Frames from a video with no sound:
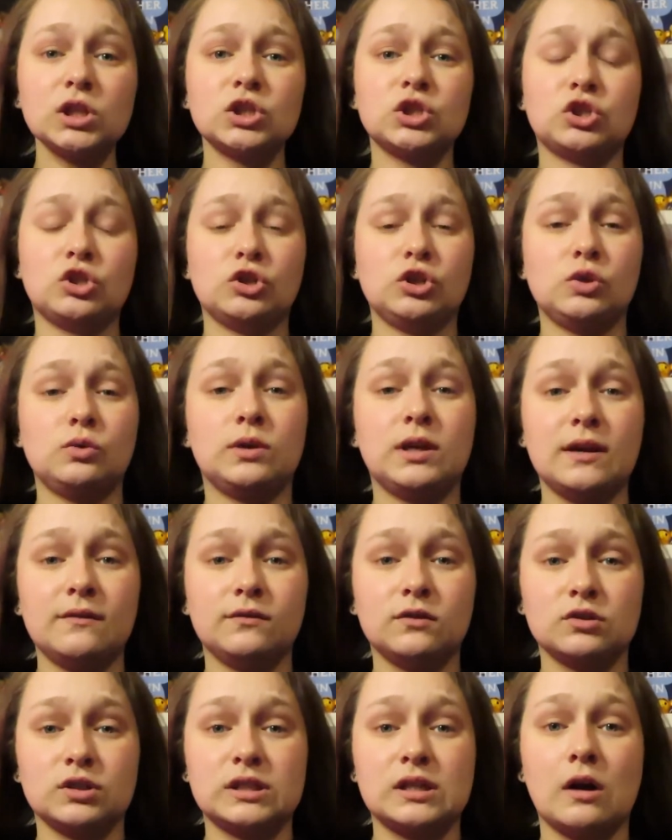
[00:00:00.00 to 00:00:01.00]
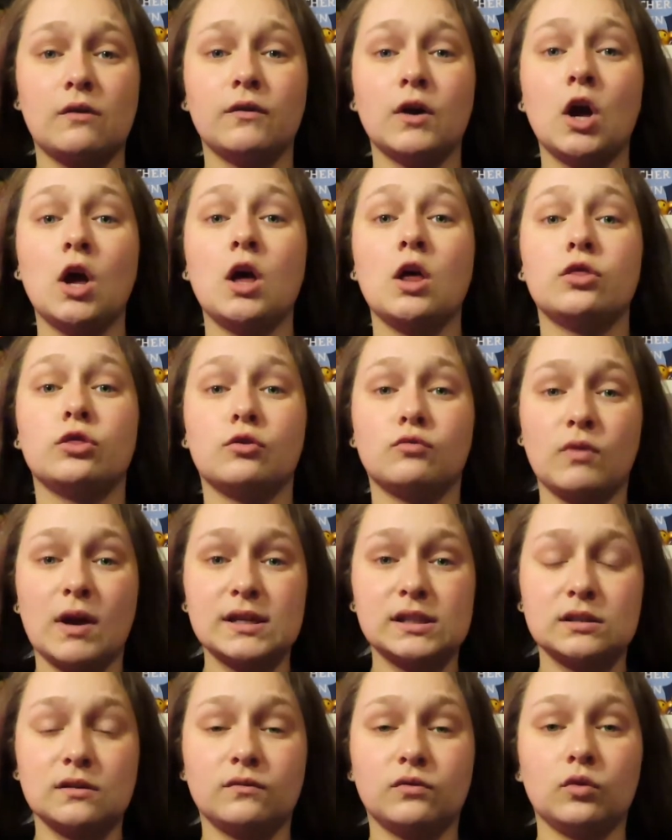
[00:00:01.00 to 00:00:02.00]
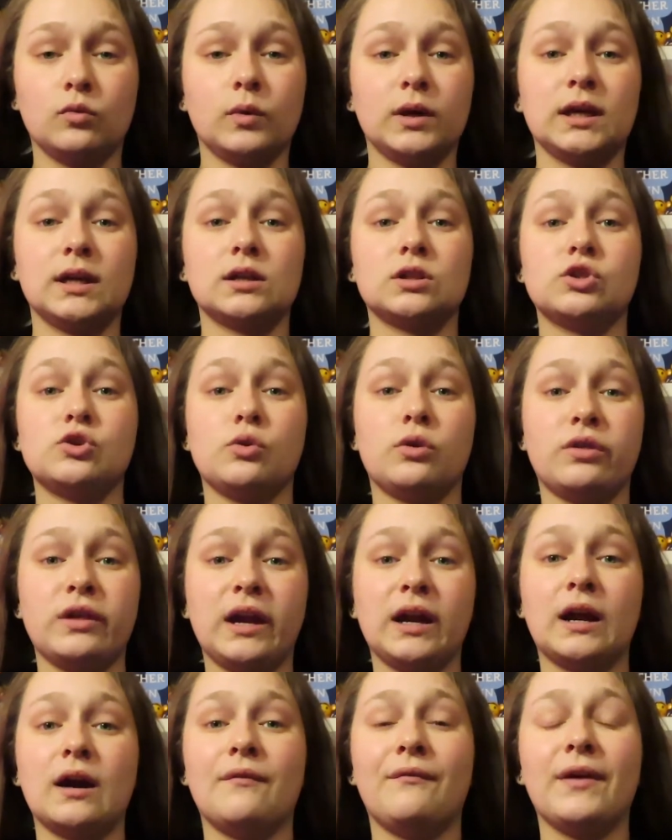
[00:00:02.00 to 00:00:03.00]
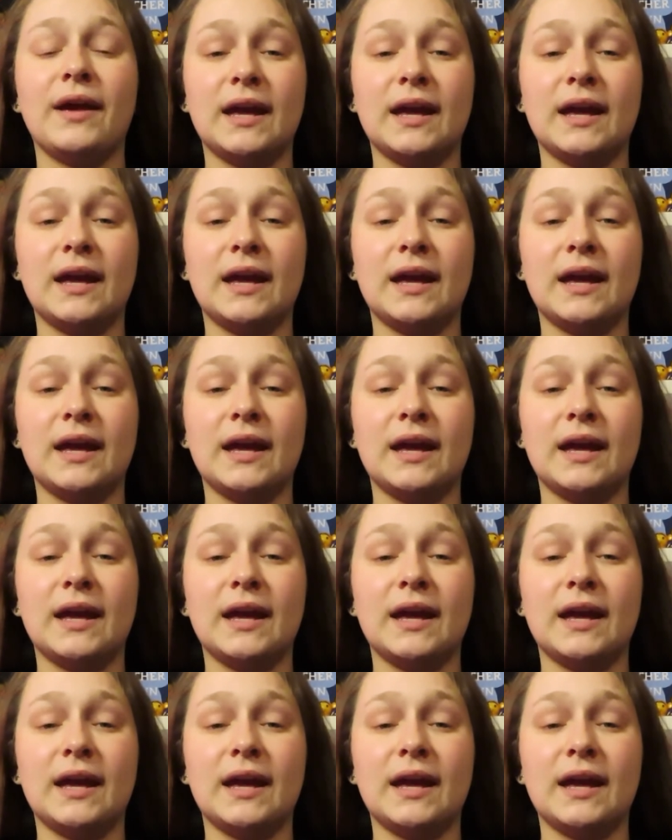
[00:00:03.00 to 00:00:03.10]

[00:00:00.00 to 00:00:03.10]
So you give yourself the rest of the week to think of